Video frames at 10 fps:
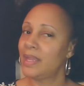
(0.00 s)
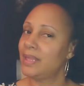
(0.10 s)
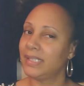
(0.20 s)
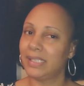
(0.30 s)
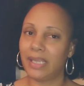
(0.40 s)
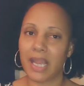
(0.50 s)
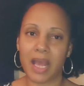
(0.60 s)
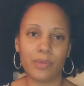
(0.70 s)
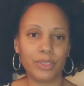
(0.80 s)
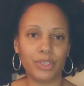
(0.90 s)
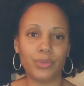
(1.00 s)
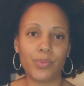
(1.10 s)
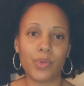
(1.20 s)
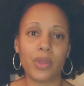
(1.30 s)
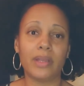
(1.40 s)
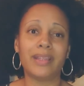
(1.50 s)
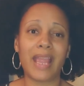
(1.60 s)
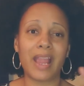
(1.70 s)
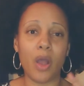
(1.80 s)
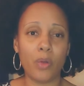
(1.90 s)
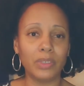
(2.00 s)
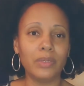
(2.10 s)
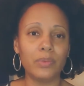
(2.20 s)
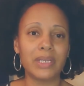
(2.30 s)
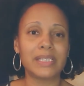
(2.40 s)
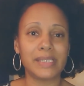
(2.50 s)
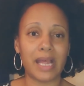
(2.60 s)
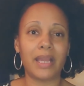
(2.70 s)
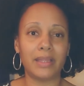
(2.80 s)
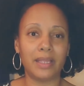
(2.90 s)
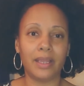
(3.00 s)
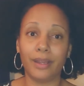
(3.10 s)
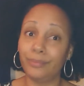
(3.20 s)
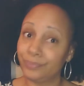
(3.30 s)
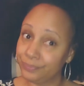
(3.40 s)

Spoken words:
That's not what you want. They only want to sign there